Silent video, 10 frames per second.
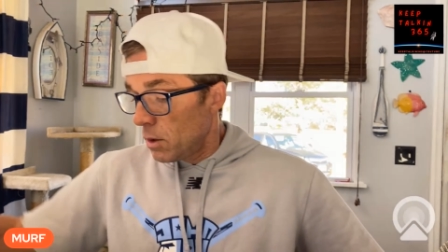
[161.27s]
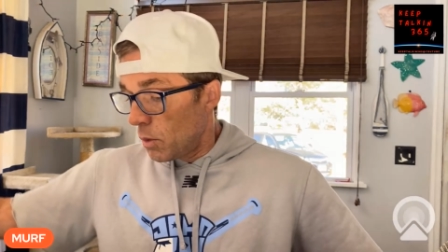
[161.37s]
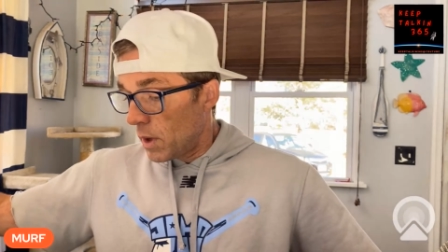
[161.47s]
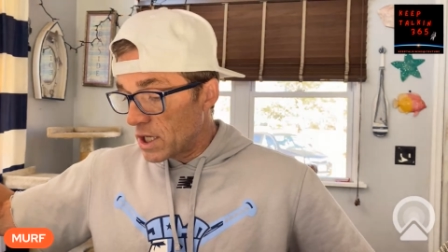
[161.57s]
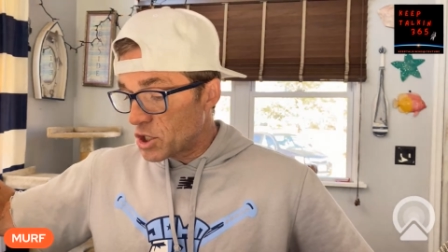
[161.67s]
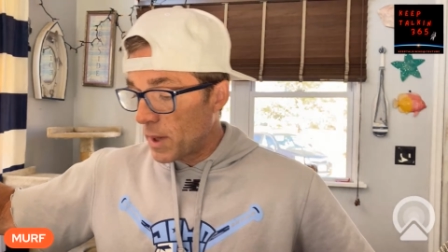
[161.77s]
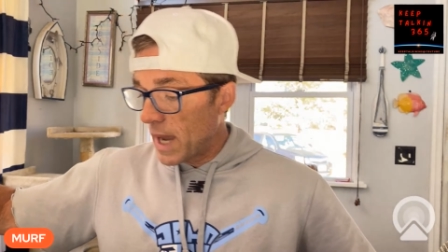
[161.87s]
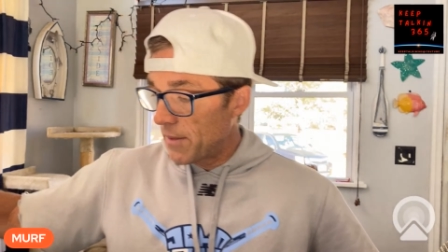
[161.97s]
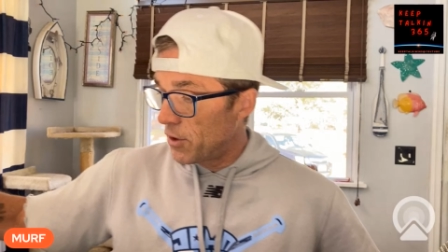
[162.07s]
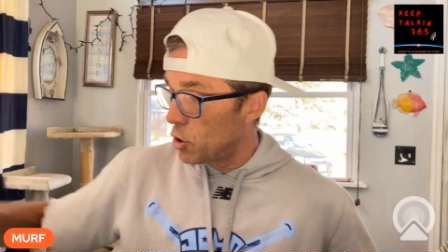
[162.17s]
What else we
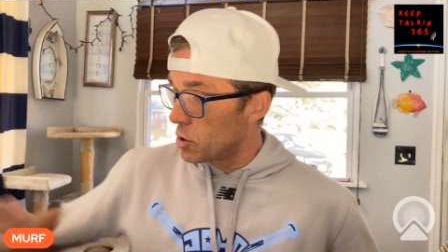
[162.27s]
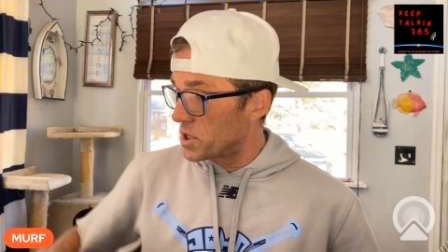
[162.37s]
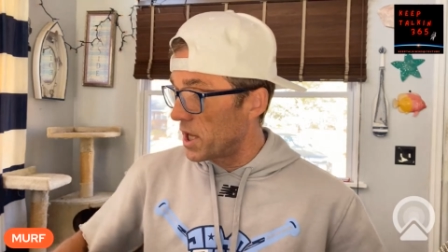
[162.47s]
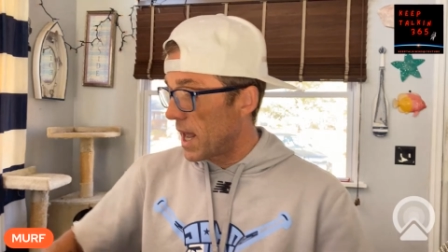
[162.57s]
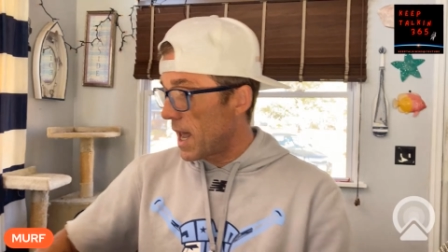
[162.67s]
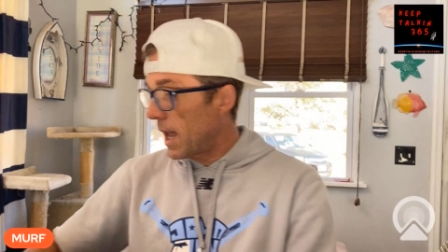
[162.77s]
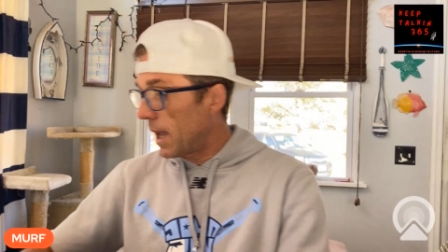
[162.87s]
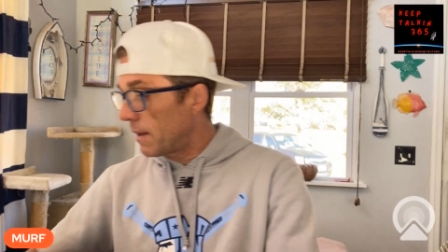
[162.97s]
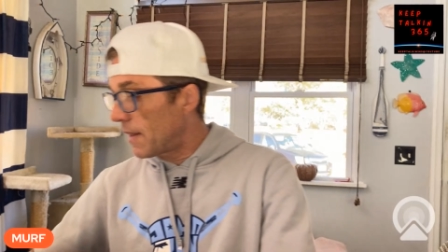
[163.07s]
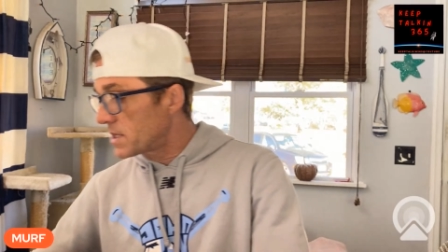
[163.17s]
got in the news
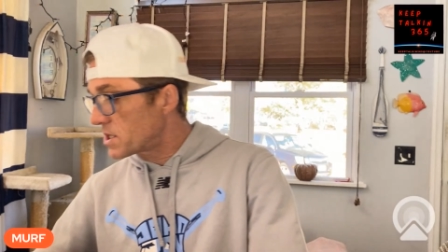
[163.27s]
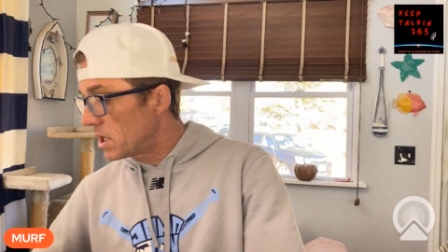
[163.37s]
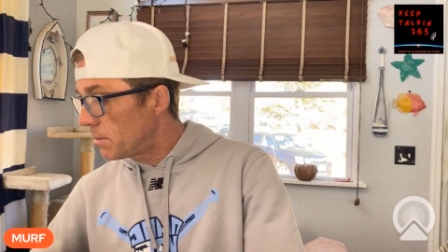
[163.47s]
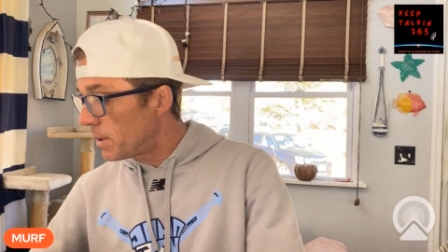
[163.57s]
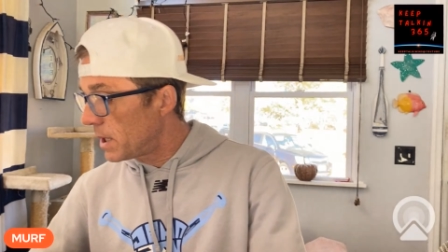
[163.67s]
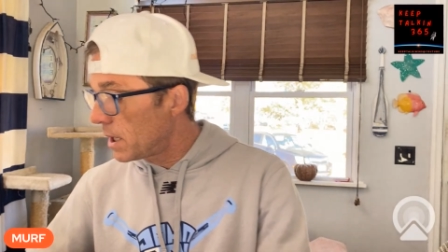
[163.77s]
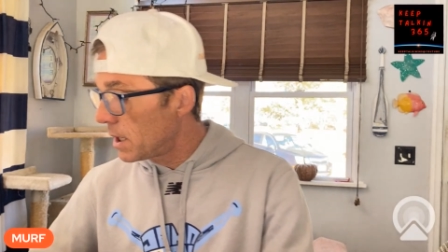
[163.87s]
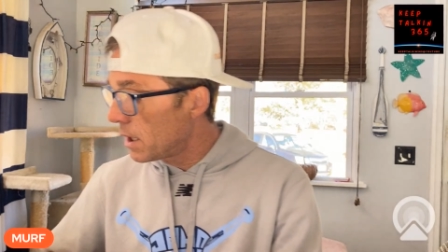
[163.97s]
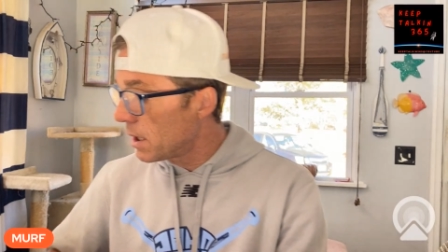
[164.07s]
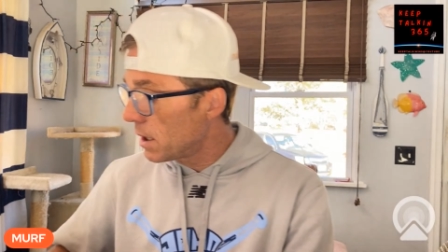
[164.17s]
today? That's going to
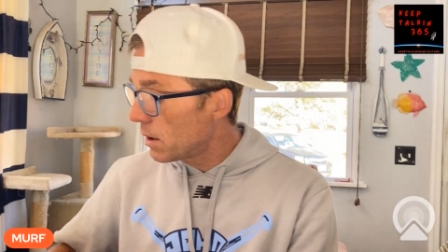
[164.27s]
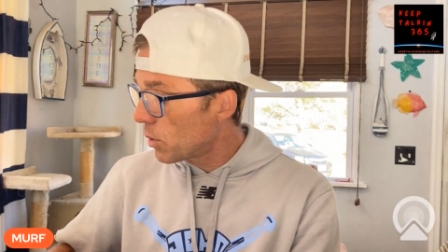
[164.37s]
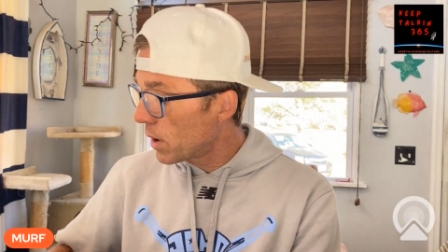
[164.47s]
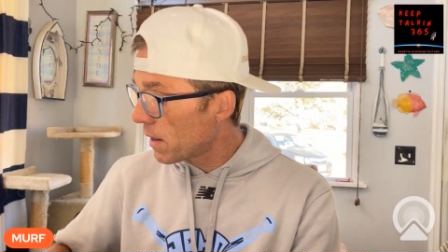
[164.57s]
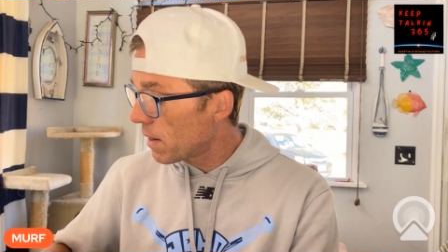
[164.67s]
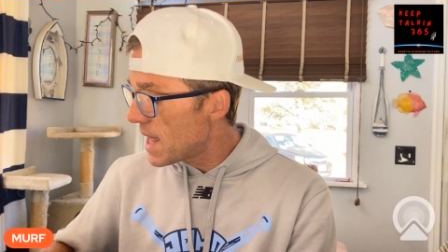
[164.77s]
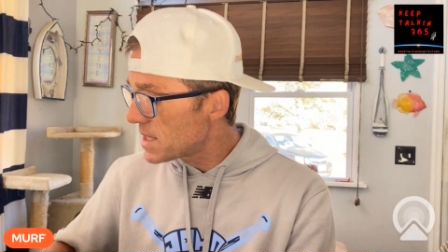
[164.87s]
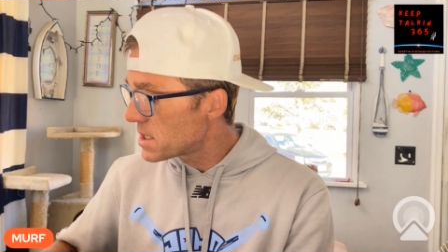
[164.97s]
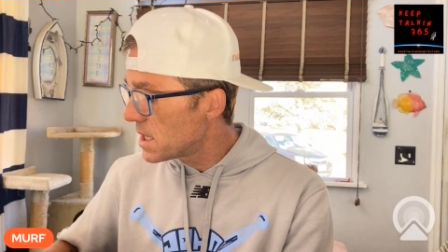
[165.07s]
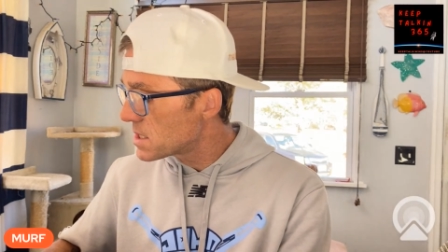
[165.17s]
be one of the
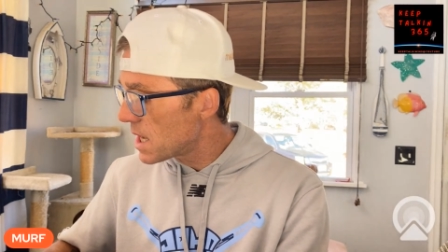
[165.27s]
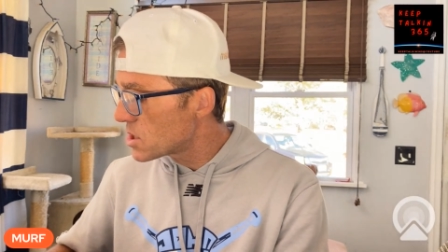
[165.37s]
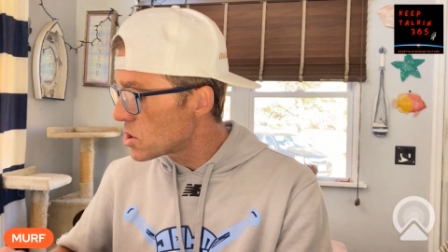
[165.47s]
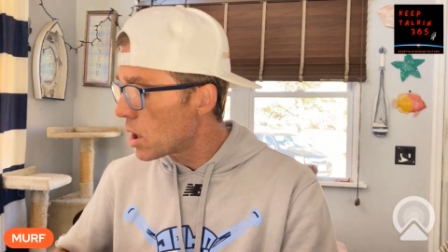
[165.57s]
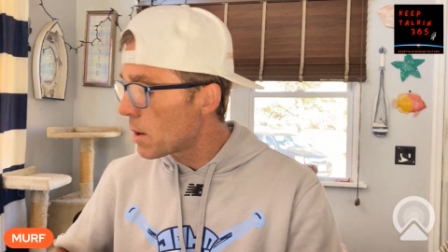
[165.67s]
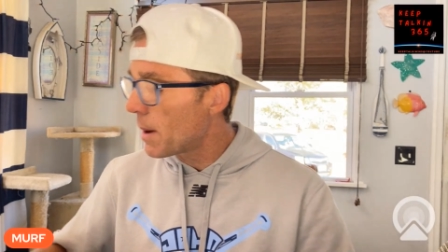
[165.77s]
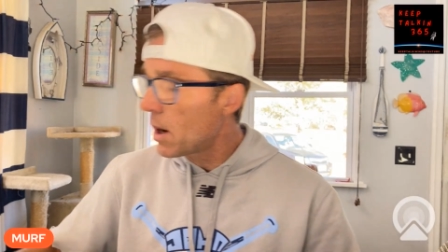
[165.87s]
last things I talk about.